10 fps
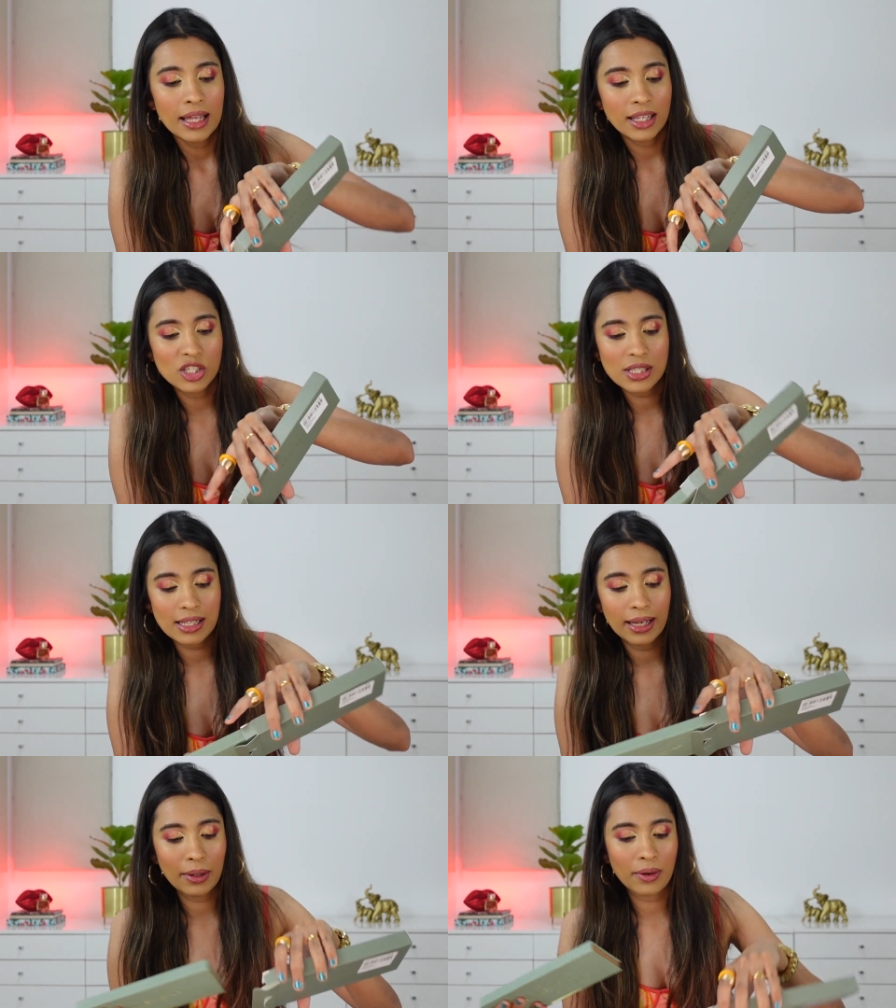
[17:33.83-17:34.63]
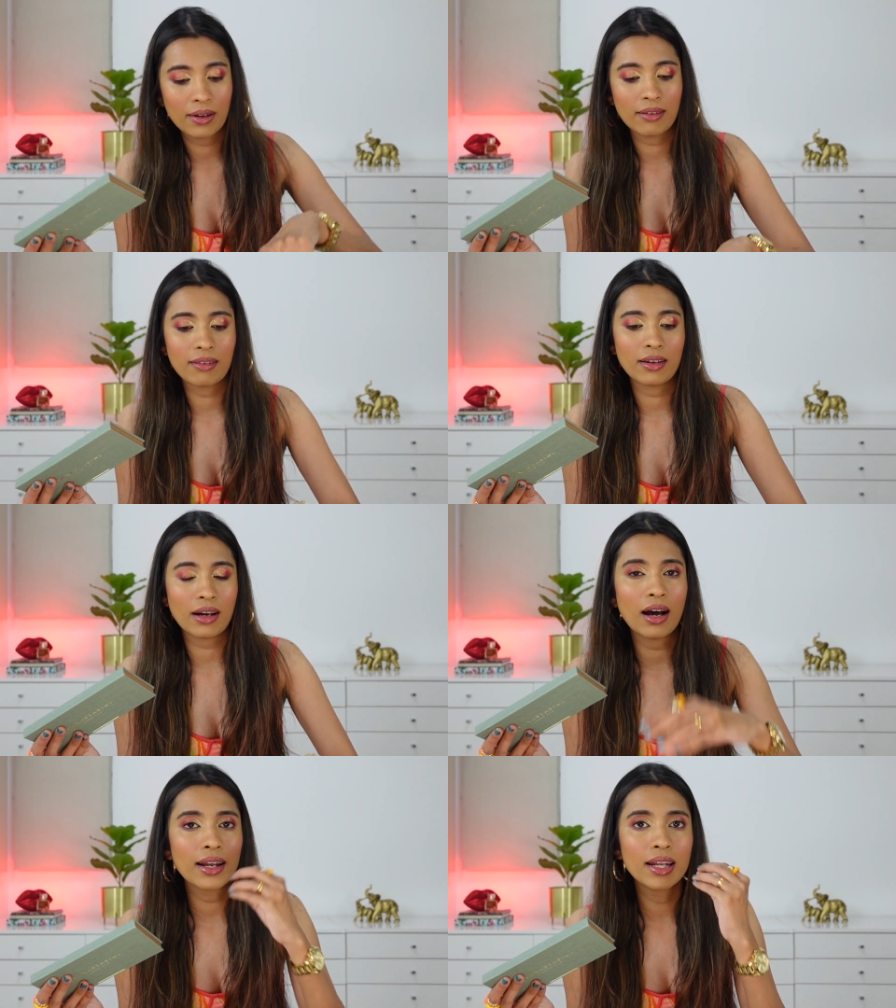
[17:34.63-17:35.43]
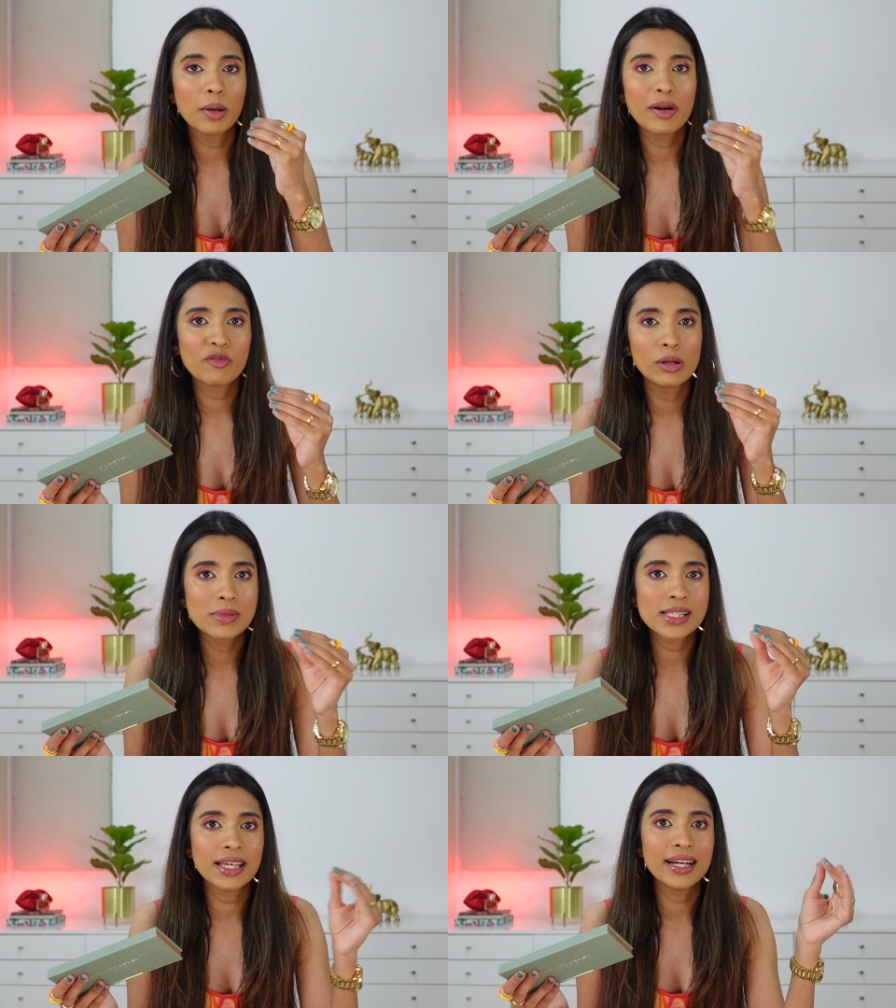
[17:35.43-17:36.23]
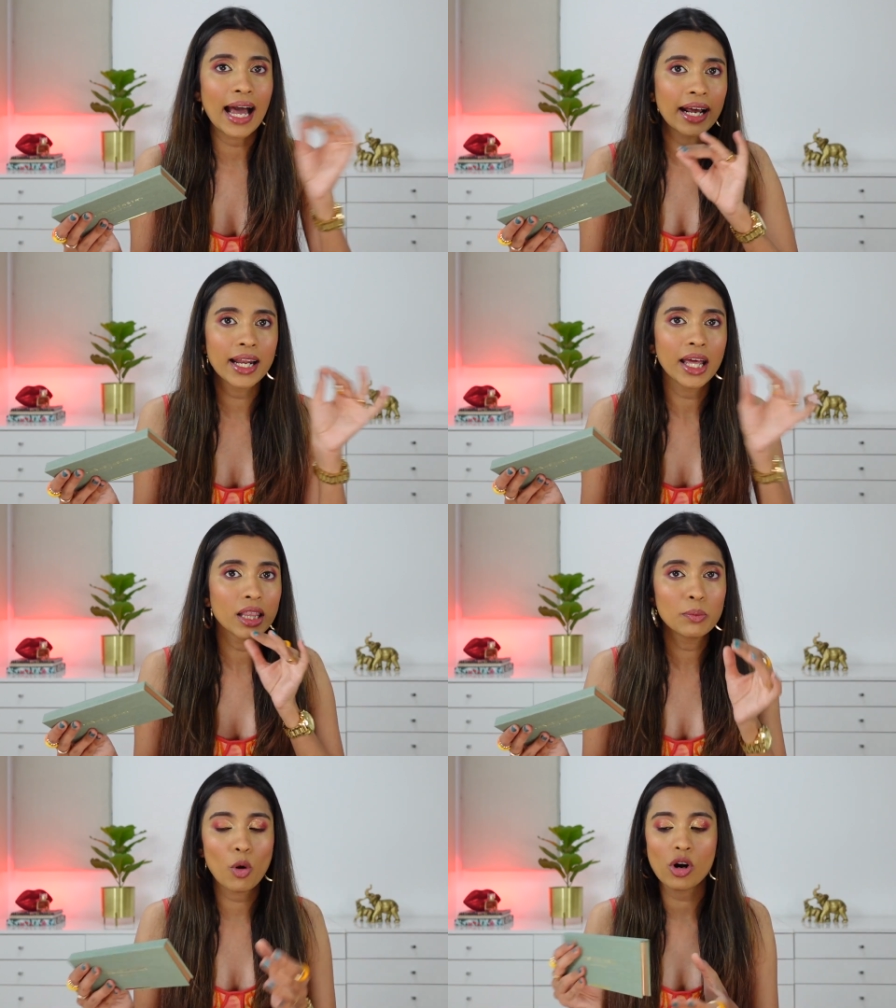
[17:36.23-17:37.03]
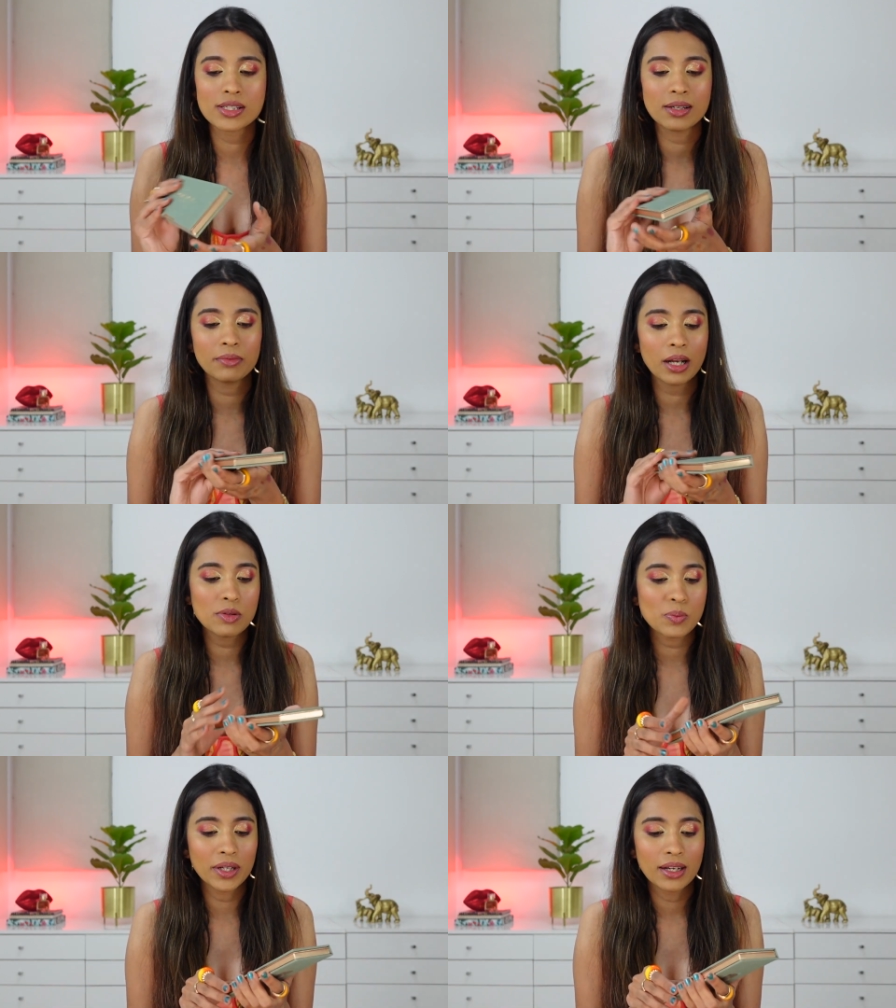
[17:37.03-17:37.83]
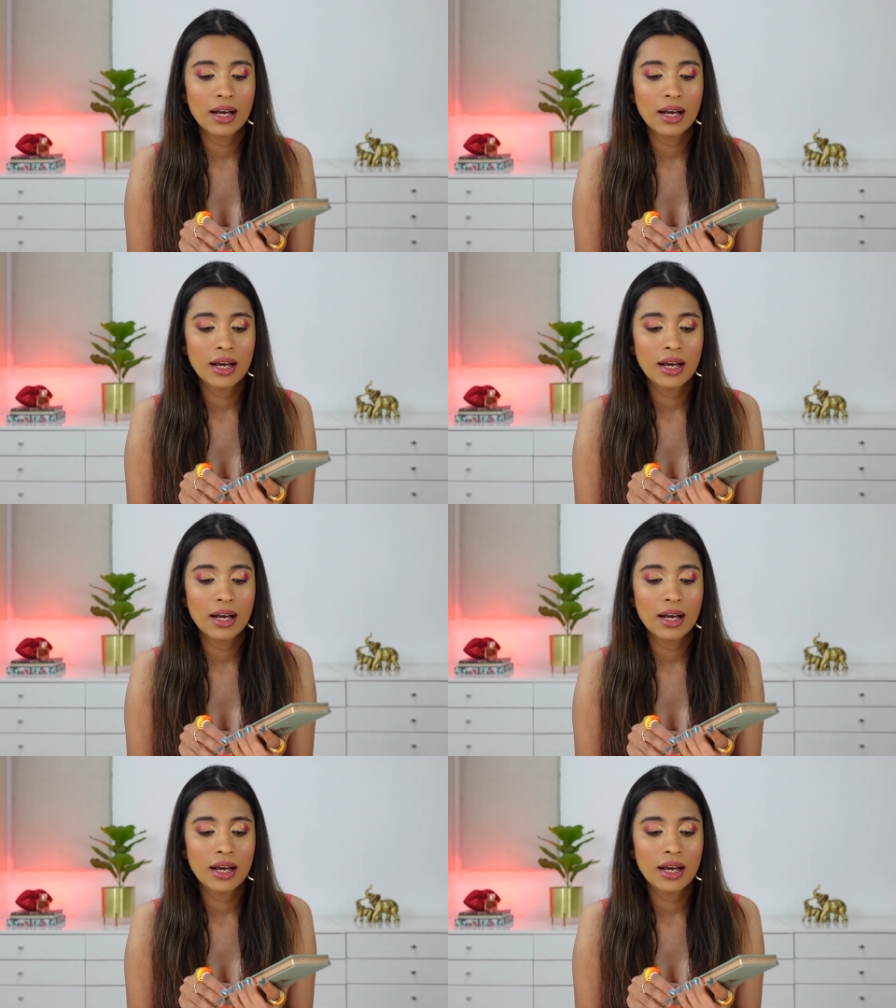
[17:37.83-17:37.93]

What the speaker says: They just like are a little bit flimsy, dangling in the box sometimes, but